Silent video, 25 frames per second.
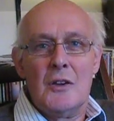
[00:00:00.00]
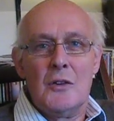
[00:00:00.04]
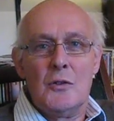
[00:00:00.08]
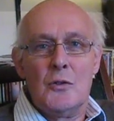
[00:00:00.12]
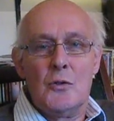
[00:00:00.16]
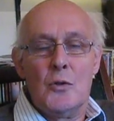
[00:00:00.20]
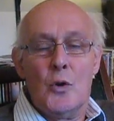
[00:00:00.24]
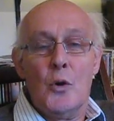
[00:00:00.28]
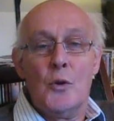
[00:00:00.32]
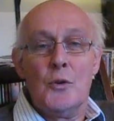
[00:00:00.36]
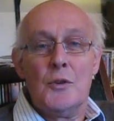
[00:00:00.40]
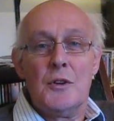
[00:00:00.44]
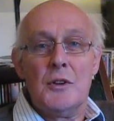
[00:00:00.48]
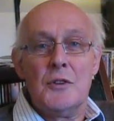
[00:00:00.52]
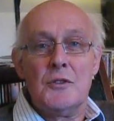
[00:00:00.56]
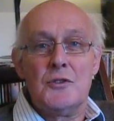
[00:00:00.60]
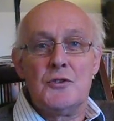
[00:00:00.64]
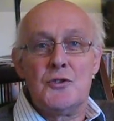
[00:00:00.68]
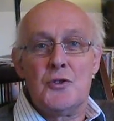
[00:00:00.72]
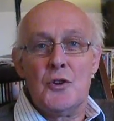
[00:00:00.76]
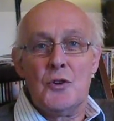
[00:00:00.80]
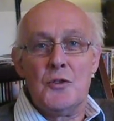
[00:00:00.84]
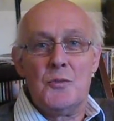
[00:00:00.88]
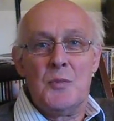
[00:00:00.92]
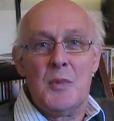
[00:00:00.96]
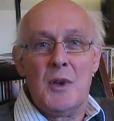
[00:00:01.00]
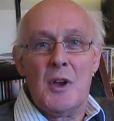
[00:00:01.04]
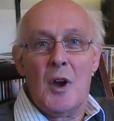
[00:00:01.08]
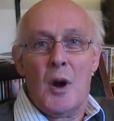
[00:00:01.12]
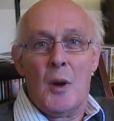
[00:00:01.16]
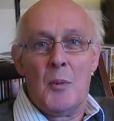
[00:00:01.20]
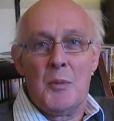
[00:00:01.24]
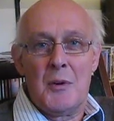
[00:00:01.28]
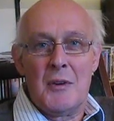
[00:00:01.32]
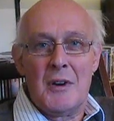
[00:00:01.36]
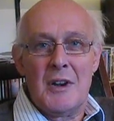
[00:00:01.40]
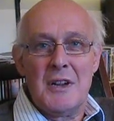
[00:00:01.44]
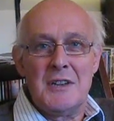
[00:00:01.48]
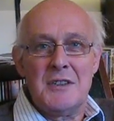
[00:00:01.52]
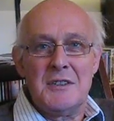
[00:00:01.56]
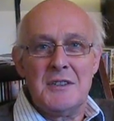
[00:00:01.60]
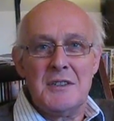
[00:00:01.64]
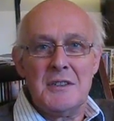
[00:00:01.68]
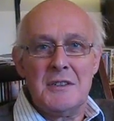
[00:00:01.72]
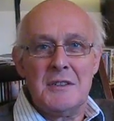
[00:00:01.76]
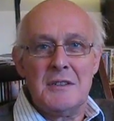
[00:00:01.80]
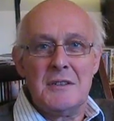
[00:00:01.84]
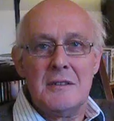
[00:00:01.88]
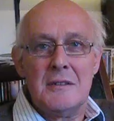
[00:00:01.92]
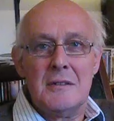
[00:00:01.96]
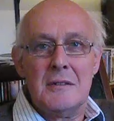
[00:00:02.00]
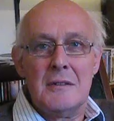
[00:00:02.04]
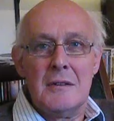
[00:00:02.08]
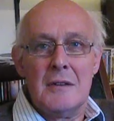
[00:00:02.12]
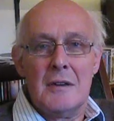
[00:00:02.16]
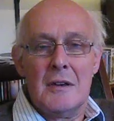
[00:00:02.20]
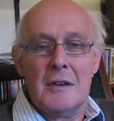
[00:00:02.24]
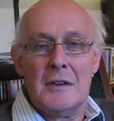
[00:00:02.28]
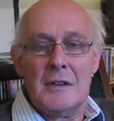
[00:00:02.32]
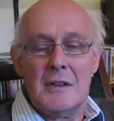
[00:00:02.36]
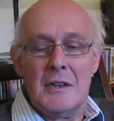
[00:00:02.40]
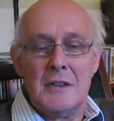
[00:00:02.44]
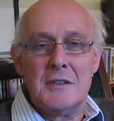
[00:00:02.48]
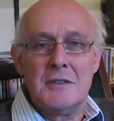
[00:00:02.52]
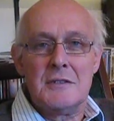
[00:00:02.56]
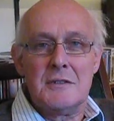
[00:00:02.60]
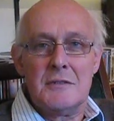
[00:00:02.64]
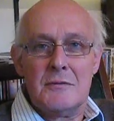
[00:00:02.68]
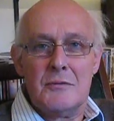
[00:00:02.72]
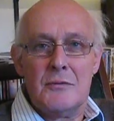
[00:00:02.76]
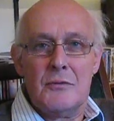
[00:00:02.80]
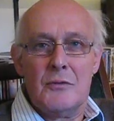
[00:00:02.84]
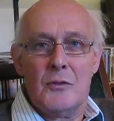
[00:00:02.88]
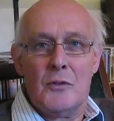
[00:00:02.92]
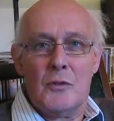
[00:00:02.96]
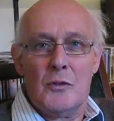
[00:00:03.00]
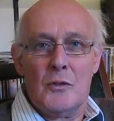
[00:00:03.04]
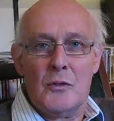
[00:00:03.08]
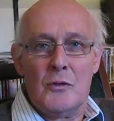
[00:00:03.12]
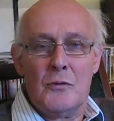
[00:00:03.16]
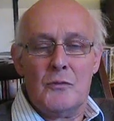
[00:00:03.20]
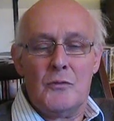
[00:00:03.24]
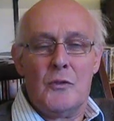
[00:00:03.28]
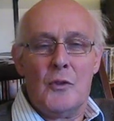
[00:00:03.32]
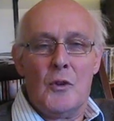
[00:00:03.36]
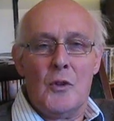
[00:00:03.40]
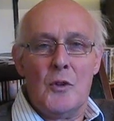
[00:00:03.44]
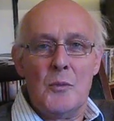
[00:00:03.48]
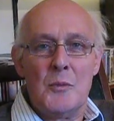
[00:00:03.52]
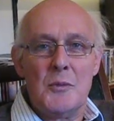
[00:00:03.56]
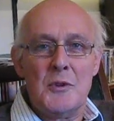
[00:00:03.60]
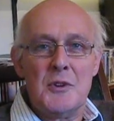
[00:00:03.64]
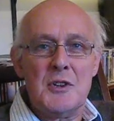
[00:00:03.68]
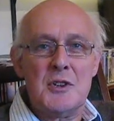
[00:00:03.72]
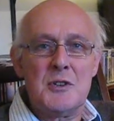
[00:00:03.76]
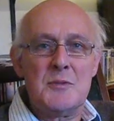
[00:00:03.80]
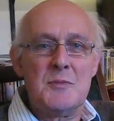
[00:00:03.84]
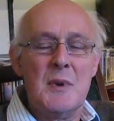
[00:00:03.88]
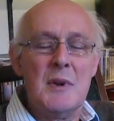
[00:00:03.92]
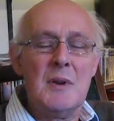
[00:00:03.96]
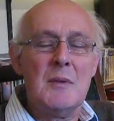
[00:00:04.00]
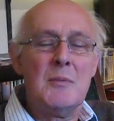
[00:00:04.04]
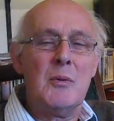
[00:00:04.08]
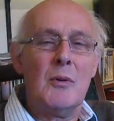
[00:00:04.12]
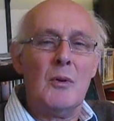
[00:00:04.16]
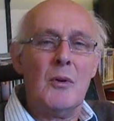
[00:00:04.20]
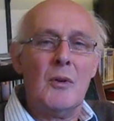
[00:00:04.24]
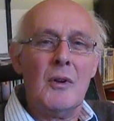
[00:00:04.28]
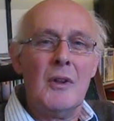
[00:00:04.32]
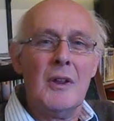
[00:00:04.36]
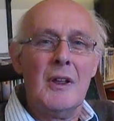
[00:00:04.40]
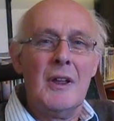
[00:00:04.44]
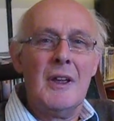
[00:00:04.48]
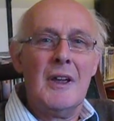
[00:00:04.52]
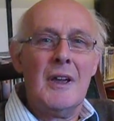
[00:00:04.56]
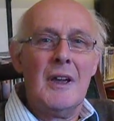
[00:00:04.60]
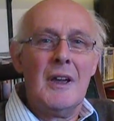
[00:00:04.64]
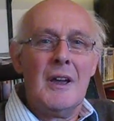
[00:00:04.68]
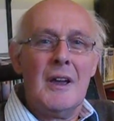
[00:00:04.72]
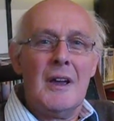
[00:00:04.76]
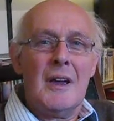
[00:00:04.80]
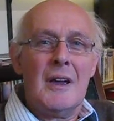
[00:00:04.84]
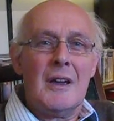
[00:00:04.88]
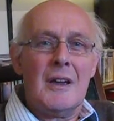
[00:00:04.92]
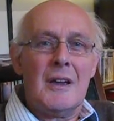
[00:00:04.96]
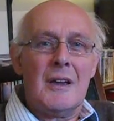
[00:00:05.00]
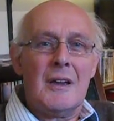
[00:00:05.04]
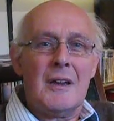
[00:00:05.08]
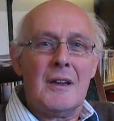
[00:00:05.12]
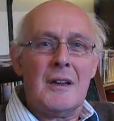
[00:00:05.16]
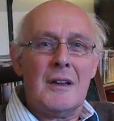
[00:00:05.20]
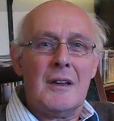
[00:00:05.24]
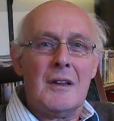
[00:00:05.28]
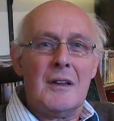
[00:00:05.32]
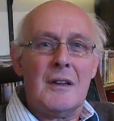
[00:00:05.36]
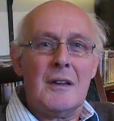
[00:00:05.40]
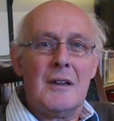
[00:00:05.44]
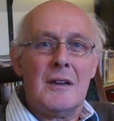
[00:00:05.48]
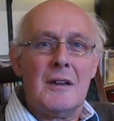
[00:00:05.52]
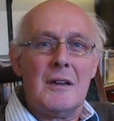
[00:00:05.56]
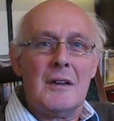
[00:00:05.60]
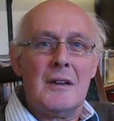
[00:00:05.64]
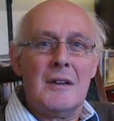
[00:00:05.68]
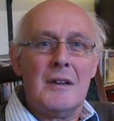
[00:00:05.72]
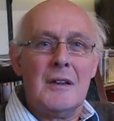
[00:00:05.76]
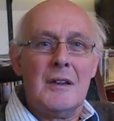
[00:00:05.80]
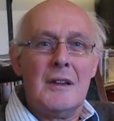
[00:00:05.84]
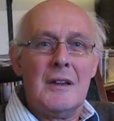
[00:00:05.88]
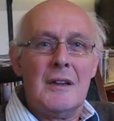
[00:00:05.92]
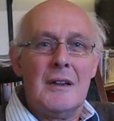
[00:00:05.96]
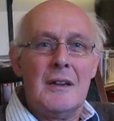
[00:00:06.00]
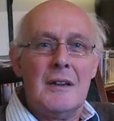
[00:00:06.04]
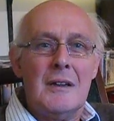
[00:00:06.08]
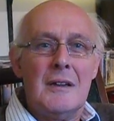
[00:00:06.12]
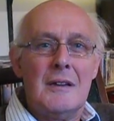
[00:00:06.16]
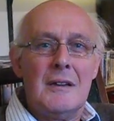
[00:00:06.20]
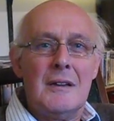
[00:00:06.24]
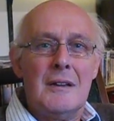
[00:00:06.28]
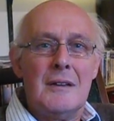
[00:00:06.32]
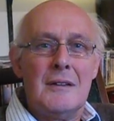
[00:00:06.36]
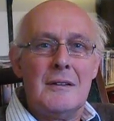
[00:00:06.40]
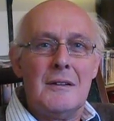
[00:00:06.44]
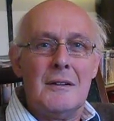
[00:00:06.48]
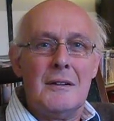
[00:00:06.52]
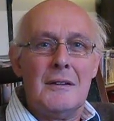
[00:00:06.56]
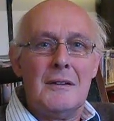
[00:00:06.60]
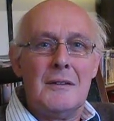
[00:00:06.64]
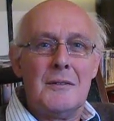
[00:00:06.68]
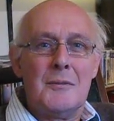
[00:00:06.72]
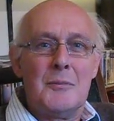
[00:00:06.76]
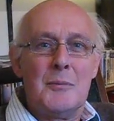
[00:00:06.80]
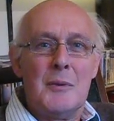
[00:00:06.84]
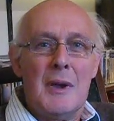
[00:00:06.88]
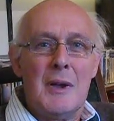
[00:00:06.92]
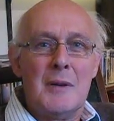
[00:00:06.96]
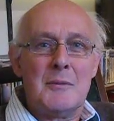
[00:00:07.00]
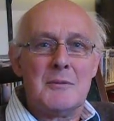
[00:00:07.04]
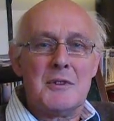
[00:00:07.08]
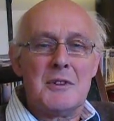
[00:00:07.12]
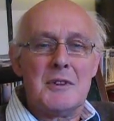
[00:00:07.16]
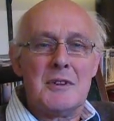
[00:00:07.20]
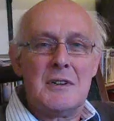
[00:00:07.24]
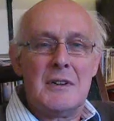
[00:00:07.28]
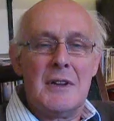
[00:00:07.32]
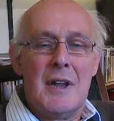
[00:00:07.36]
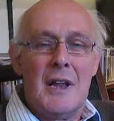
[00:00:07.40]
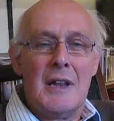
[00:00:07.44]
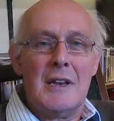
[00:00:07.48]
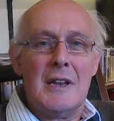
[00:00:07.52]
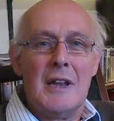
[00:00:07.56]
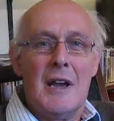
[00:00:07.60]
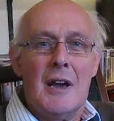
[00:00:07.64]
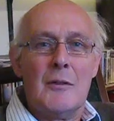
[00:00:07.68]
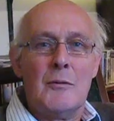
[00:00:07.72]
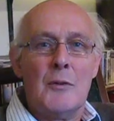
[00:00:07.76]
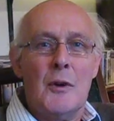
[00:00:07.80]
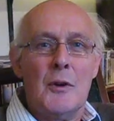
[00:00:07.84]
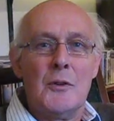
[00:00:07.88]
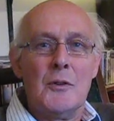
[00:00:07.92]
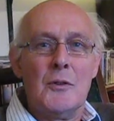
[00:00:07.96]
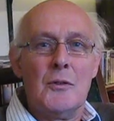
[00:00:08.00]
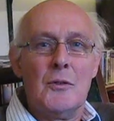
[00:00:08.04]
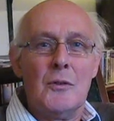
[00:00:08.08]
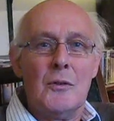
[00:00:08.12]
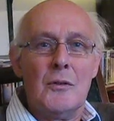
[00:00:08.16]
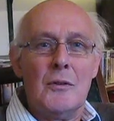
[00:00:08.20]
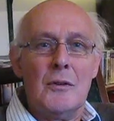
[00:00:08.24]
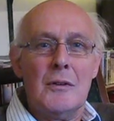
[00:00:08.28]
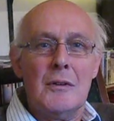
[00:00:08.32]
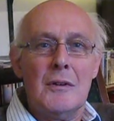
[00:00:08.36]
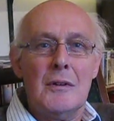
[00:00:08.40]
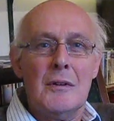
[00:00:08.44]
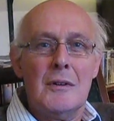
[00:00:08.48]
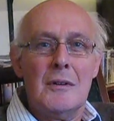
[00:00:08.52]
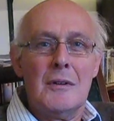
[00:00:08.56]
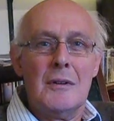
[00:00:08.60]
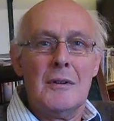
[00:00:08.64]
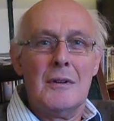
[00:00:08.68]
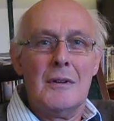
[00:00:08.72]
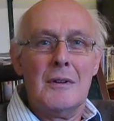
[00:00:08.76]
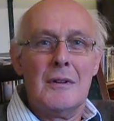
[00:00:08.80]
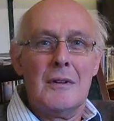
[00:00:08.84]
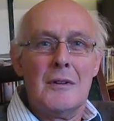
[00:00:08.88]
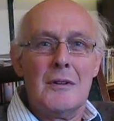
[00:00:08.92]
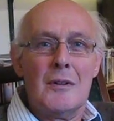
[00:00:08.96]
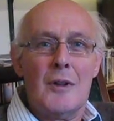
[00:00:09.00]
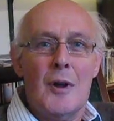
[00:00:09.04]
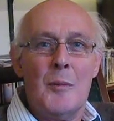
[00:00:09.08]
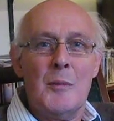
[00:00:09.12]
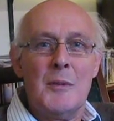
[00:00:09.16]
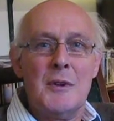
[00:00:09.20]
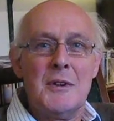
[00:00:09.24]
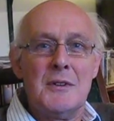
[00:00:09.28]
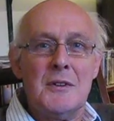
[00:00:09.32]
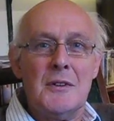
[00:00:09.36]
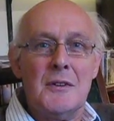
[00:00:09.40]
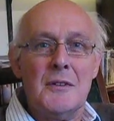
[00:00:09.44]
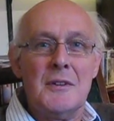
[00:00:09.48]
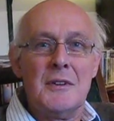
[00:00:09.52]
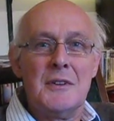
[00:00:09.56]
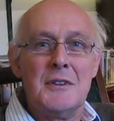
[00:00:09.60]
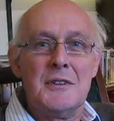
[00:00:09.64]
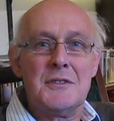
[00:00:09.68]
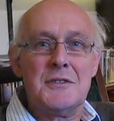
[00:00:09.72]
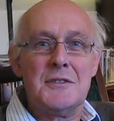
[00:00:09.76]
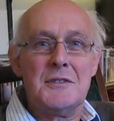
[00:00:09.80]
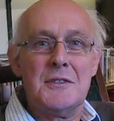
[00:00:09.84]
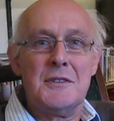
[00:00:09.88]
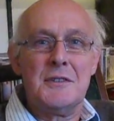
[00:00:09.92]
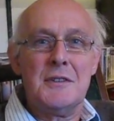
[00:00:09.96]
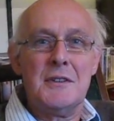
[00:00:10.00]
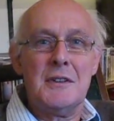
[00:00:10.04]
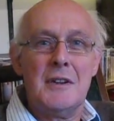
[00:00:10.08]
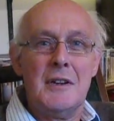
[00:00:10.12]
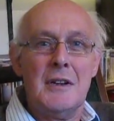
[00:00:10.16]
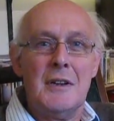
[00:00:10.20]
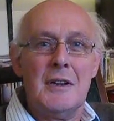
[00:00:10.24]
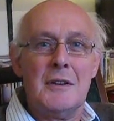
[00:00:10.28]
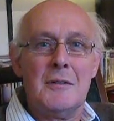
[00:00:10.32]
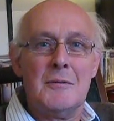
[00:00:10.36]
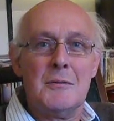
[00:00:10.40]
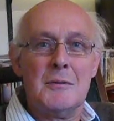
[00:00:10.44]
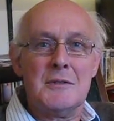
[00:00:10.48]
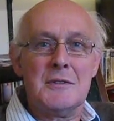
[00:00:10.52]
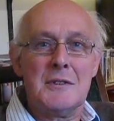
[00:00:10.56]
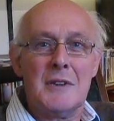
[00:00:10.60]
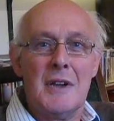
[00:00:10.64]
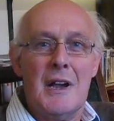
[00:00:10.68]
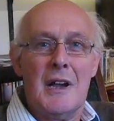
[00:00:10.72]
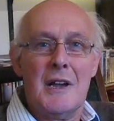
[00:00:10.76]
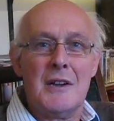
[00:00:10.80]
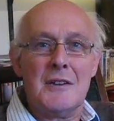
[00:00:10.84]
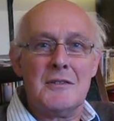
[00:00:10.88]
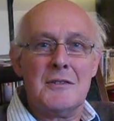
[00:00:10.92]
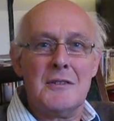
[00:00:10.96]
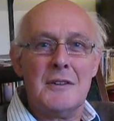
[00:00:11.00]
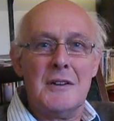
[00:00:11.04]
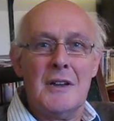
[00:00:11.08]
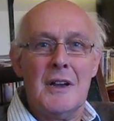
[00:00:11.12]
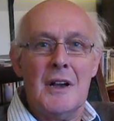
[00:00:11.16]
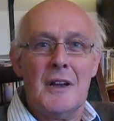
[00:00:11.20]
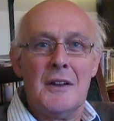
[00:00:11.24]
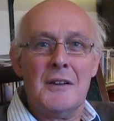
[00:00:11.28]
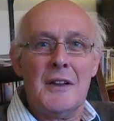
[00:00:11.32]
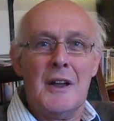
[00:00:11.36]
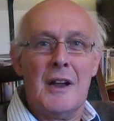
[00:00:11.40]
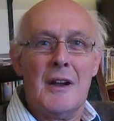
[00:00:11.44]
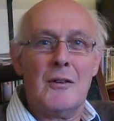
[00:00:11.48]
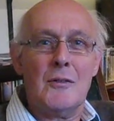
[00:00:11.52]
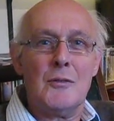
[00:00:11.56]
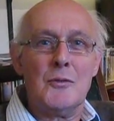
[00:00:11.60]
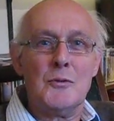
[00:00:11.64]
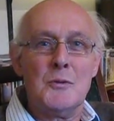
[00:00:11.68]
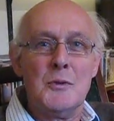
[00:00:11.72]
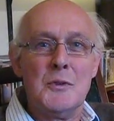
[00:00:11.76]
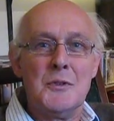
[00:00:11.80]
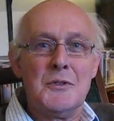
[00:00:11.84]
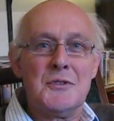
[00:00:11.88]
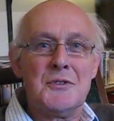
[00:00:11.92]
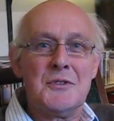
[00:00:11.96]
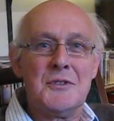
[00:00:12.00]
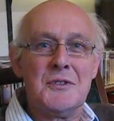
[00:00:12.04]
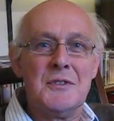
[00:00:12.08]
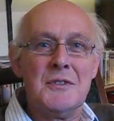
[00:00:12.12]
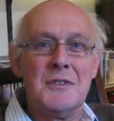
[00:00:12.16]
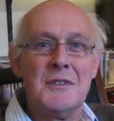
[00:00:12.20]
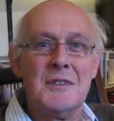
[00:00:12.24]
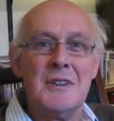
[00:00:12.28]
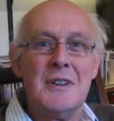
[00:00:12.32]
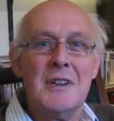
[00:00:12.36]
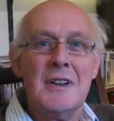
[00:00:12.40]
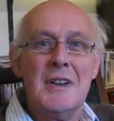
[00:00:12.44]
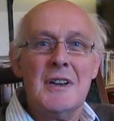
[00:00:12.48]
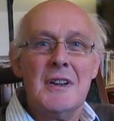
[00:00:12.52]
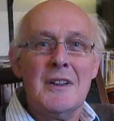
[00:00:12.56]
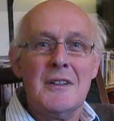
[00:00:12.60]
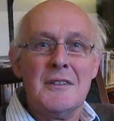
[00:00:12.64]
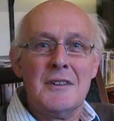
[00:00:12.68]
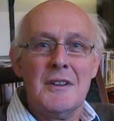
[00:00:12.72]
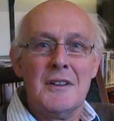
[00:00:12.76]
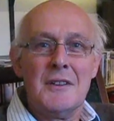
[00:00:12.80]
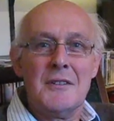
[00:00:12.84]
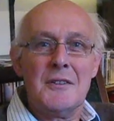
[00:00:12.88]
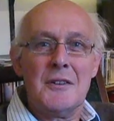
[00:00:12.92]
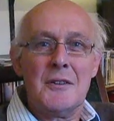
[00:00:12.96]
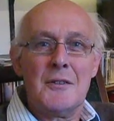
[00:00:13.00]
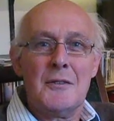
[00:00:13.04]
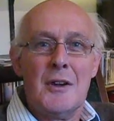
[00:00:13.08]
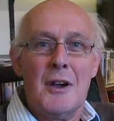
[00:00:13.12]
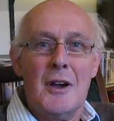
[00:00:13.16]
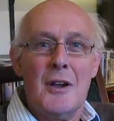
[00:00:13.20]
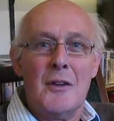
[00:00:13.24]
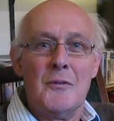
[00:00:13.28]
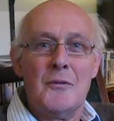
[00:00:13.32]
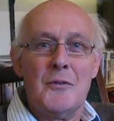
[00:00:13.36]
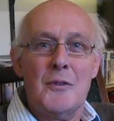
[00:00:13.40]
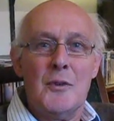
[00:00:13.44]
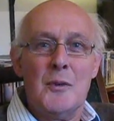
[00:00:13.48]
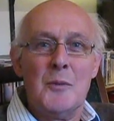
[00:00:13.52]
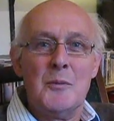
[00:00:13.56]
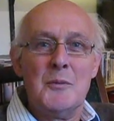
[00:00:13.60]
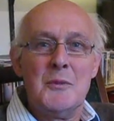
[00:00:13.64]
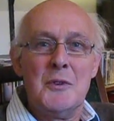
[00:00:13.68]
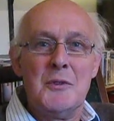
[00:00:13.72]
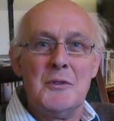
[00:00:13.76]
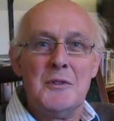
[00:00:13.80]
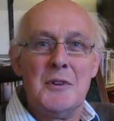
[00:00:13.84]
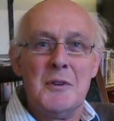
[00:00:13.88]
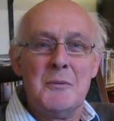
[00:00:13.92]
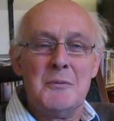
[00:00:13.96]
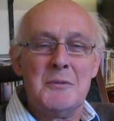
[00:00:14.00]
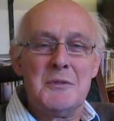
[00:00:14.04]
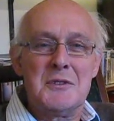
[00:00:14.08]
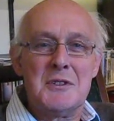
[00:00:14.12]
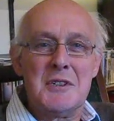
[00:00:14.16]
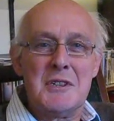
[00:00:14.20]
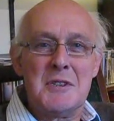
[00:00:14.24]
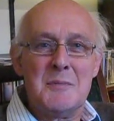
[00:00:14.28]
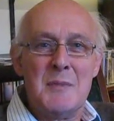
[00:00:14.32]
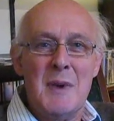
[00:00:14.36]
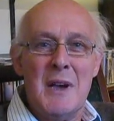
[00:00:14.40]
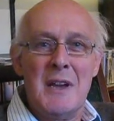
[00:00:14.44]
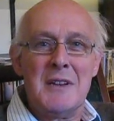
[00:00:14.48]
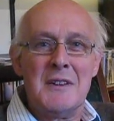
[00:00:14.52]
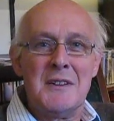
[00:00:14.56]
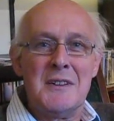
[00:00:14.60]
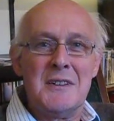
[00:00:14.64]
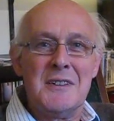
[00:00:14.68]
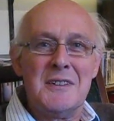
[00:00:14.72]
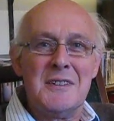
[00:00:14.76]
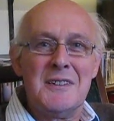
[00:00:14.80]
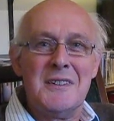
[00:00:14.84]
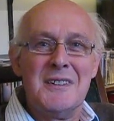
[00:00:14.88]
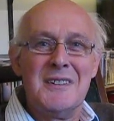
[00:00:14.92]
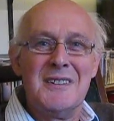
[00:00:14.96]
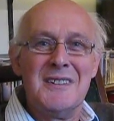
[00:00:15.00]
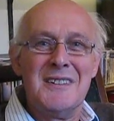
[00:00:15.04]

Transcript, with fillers: could and should be operated, at least for, for the British people. Uh, it is perhaps a slightly ironical comment on this that it was actually under Harold Wilson that the Crown Film Unit was disbanded.